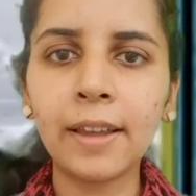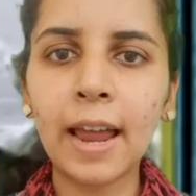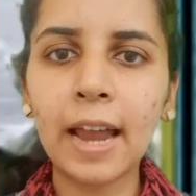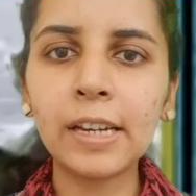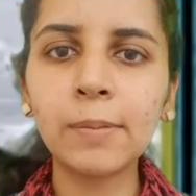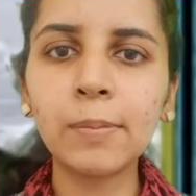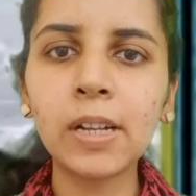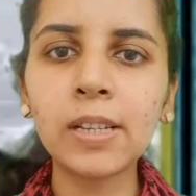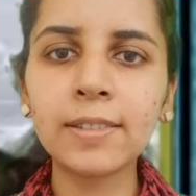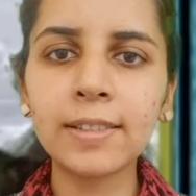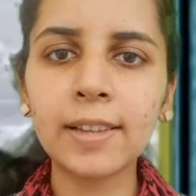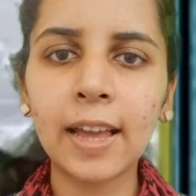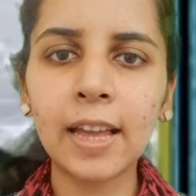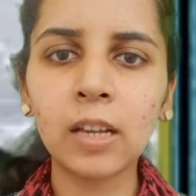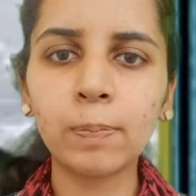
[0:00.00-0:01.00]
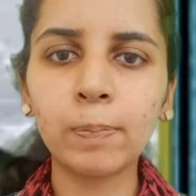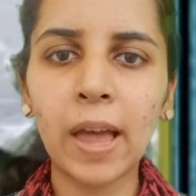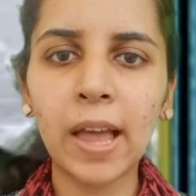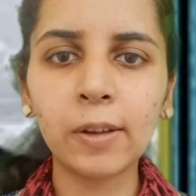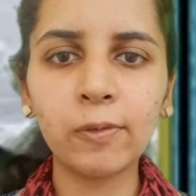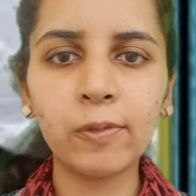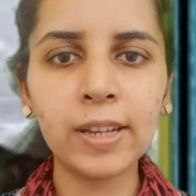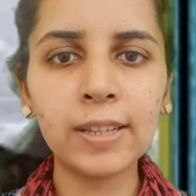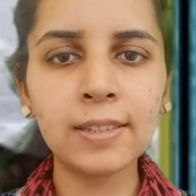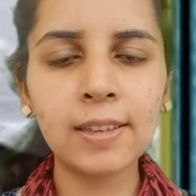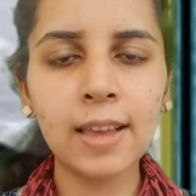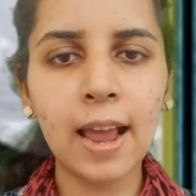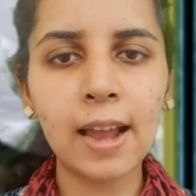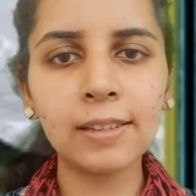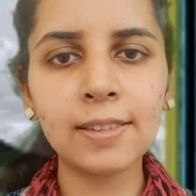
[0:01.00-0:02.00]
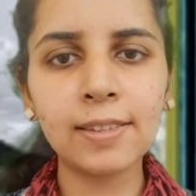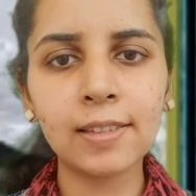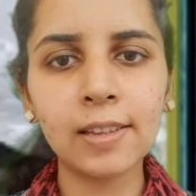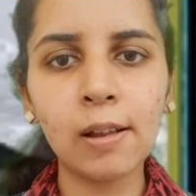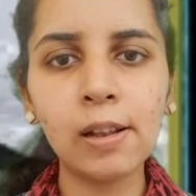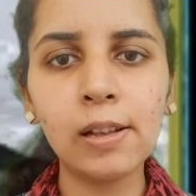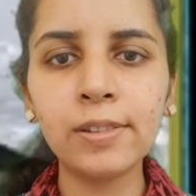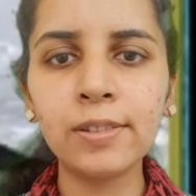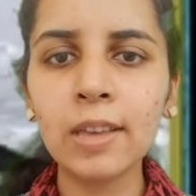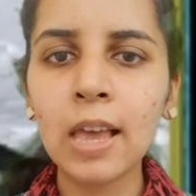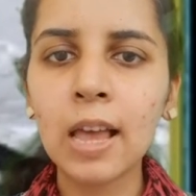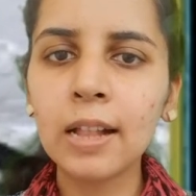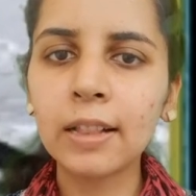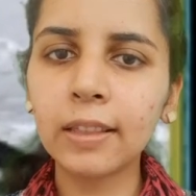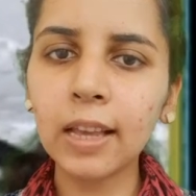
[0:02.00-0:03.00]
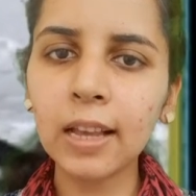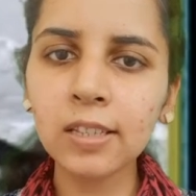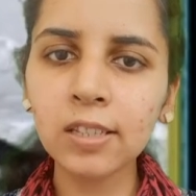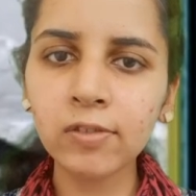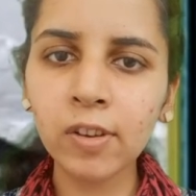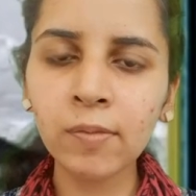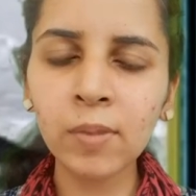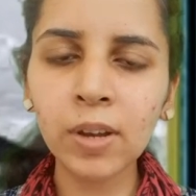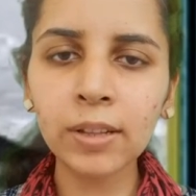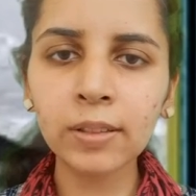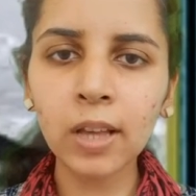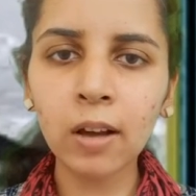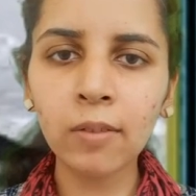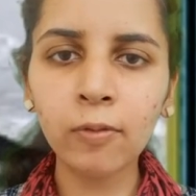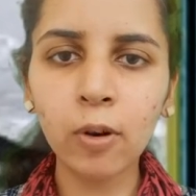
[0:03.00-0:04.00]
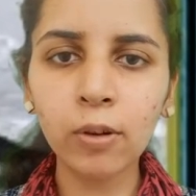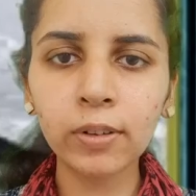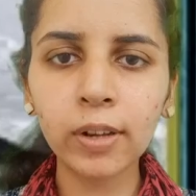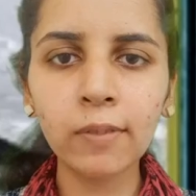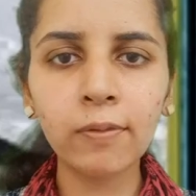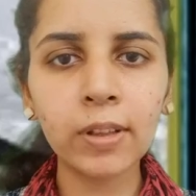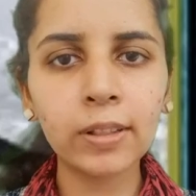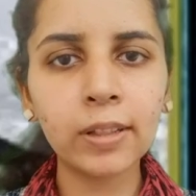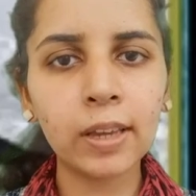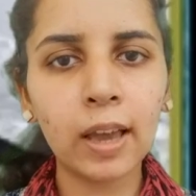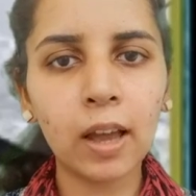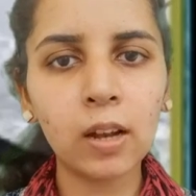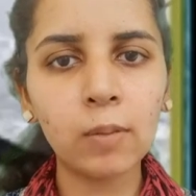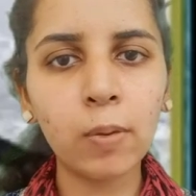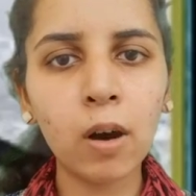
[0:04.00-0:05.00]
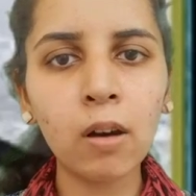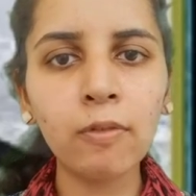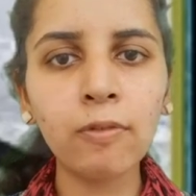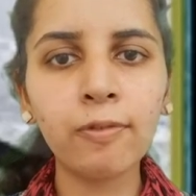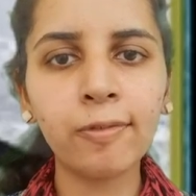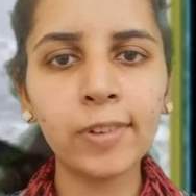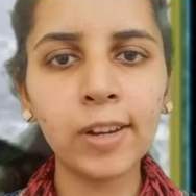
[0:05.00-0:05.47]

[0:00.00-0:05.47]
animals like penguins and seals, they swim in the water with the help of